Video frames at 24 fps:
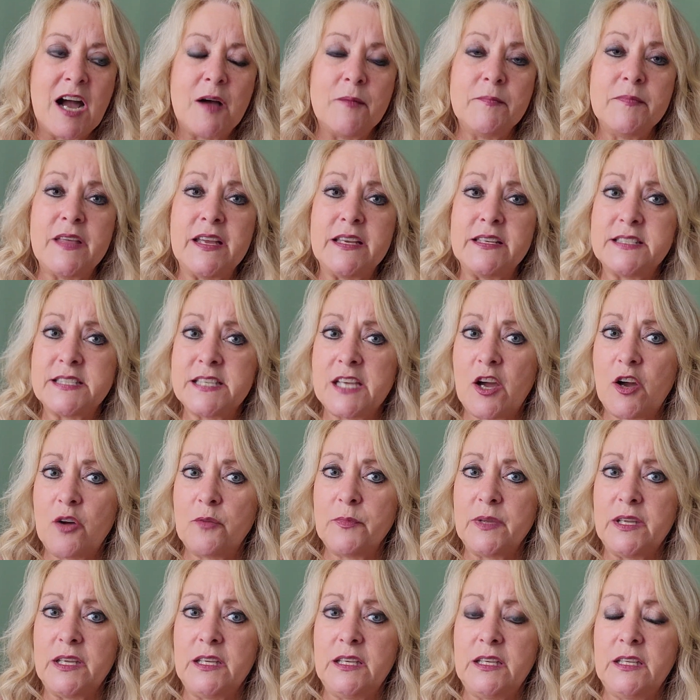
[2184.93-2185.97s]
They tell
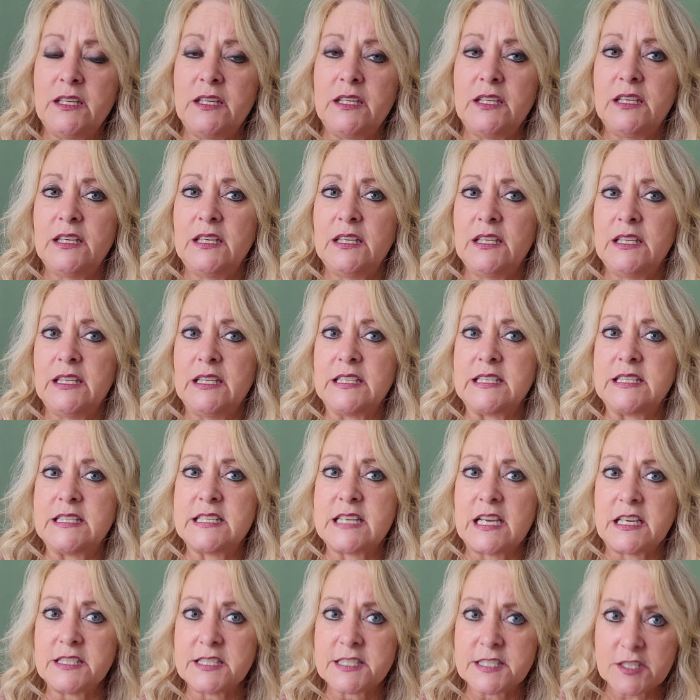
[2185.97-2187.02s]
me it
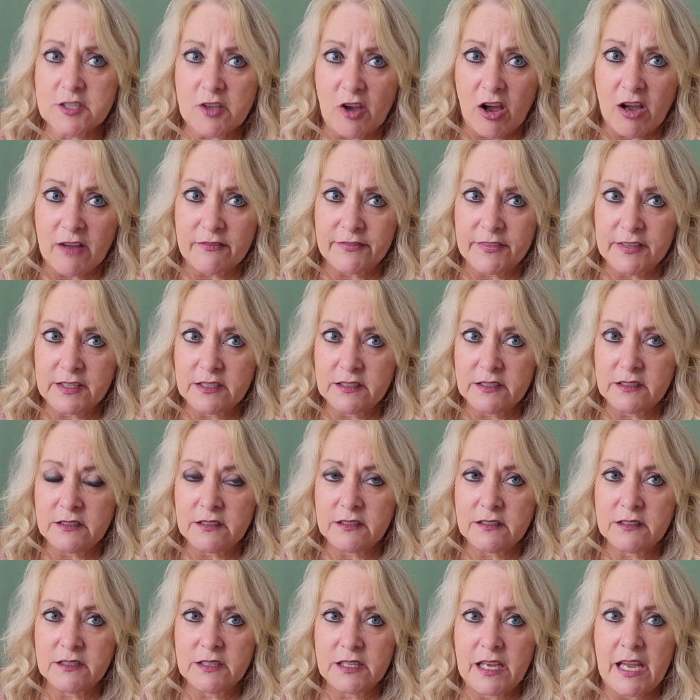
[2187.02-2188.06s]
does soften
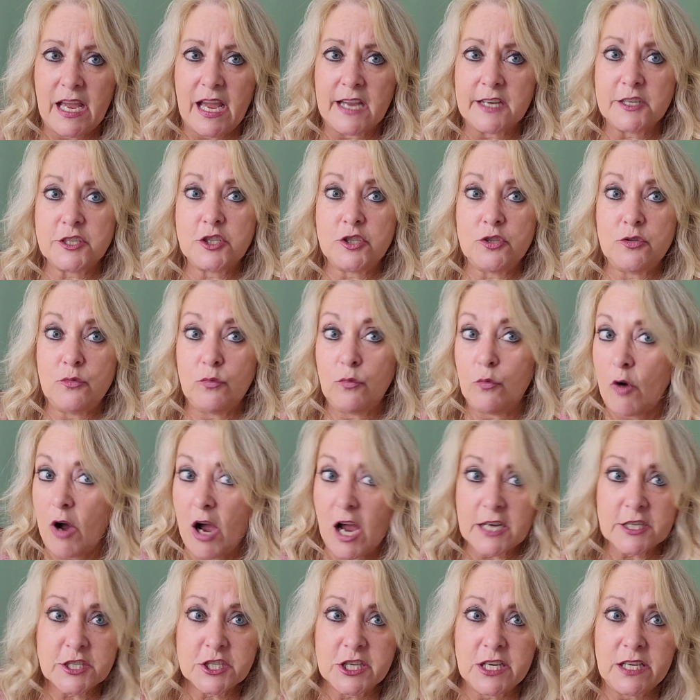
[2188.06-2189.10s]
as you
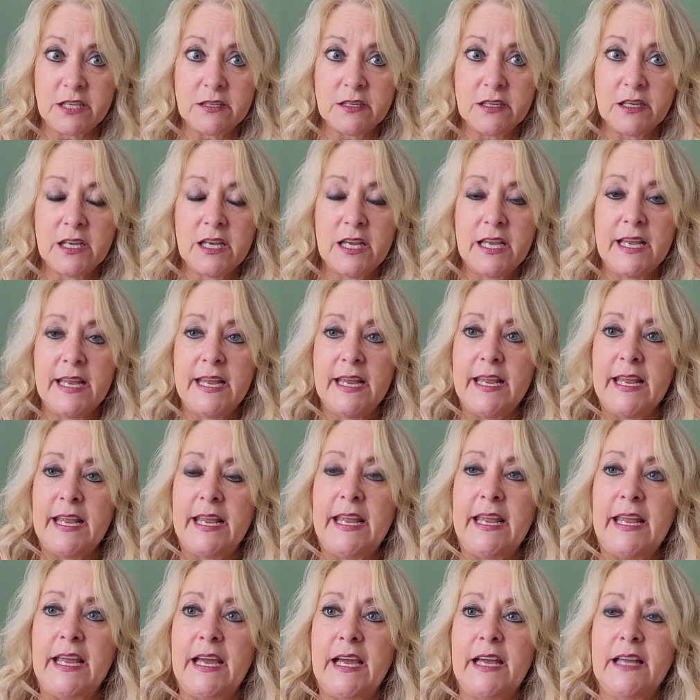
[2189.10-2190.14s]
wash it.
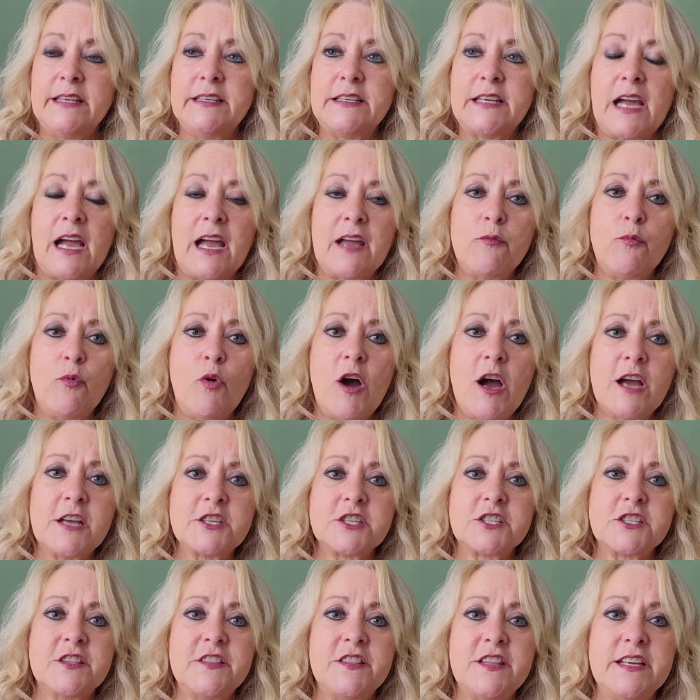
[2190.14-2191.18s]
And I
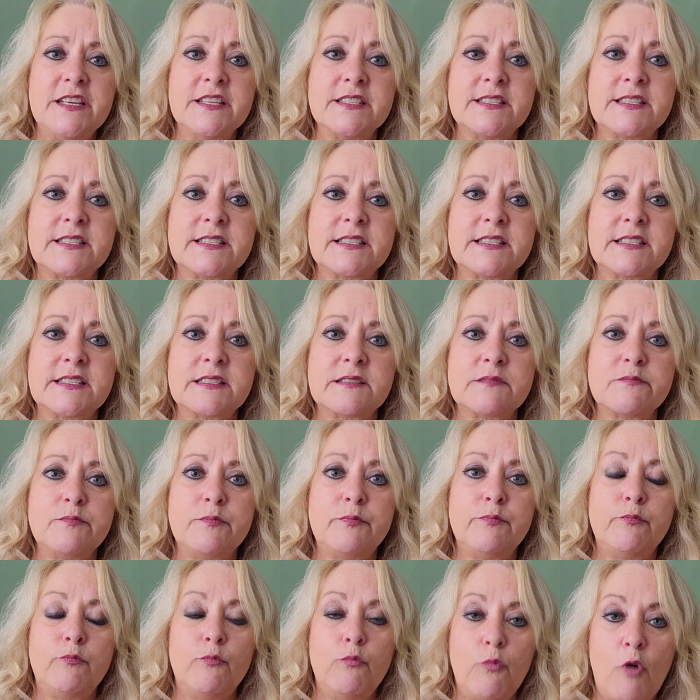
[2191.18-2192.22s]
washed
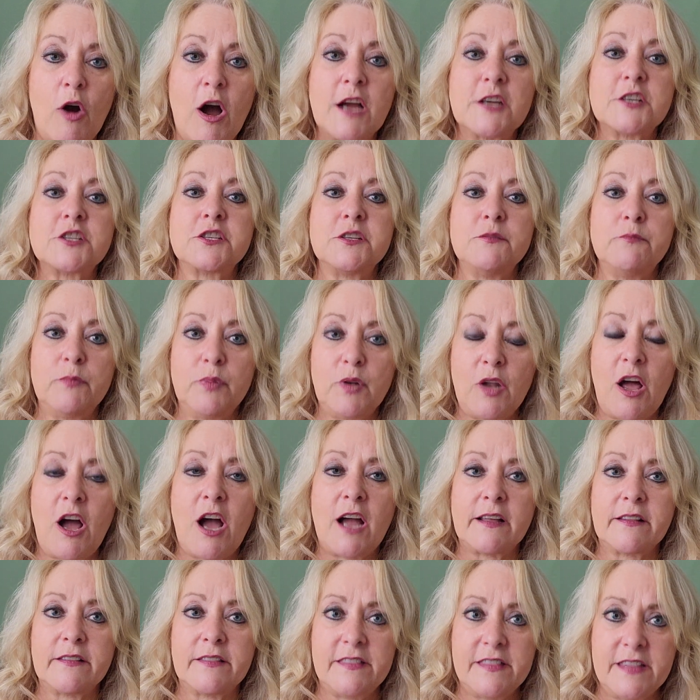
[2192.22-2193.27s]
and
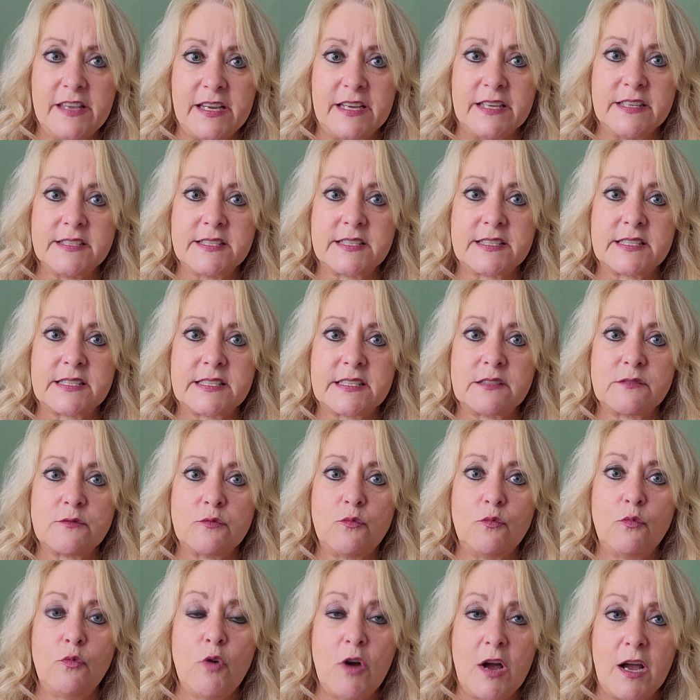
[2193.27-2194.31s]
blocked this
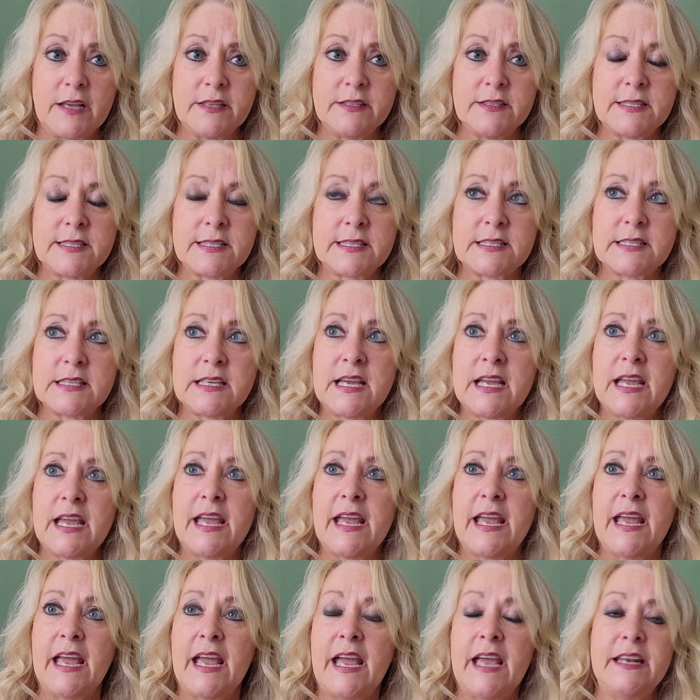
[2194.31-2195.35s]
once,
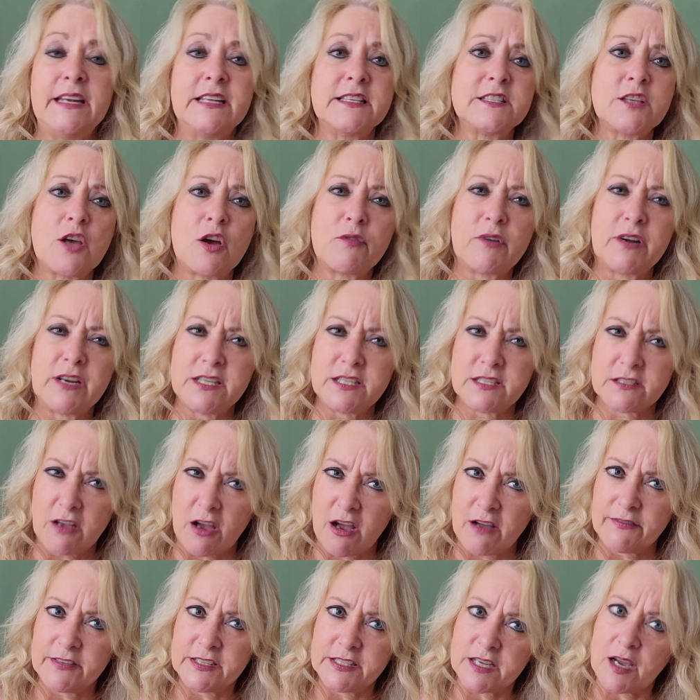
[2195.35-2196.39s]
and it's already
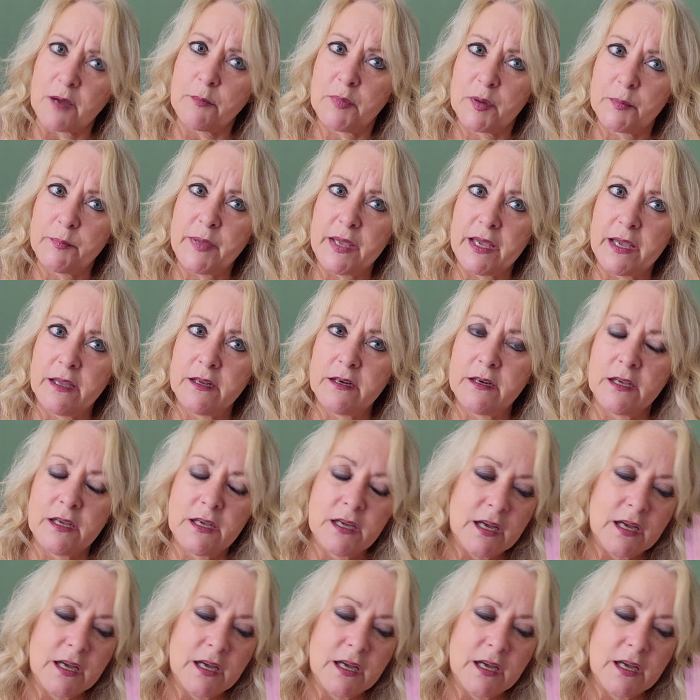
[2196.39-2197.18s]
softened up a bit.